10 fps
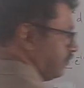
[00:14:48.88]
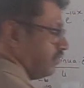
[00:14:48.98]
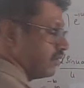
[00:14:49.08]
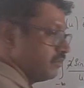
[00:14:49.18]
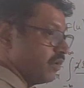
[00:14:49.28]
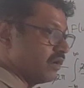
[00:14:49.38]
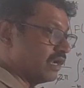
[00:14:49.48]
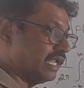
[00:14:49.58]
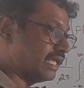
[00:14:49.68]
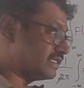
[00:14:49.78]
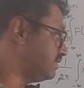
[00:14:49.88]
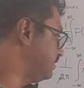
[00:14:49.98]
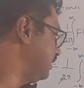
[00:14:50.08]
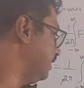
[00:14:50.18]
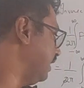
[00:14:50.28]
For mod less
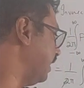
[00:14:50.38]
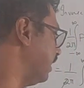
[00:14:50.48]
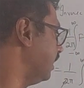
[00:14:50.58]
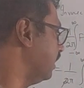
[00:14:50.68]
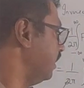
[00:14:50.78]
than e